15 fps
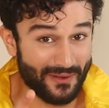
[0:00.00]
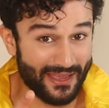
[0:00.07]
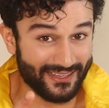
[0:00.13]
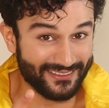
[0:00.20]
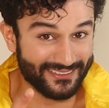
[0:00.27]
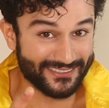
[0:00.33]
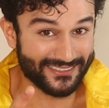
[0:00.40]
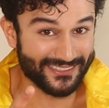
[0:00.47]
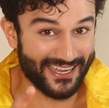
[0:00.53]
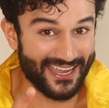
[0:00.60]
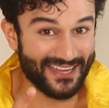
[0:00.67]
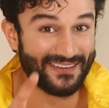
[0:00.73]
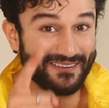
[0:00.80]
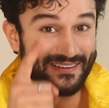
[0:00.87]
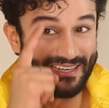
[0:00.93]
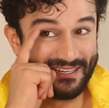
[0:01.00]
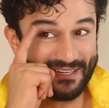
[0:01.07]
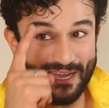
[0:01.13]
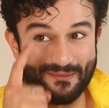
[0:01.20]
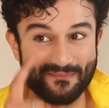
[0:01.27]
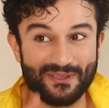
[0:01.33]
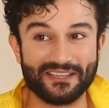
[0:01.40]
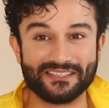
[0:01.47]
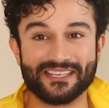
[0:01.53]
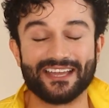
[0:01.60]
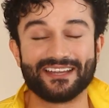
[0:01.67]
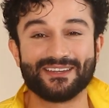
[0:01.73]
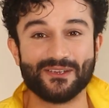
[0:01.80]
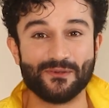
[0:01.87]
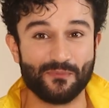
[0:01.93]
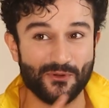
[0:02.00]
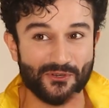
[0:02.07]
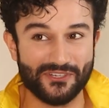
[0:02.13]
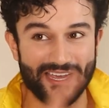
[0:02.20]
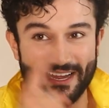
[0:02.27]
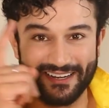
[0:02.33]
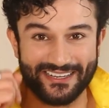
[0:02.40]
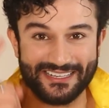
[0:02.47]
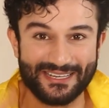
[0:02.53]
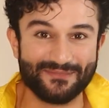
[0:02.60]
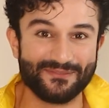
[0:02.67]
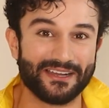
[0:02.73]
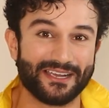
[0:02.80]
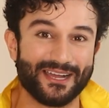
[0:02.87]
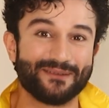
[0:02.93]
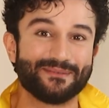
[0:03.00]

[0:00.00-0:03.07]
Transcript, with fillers: up like this. I cleaned up because I knew Pooja and her team were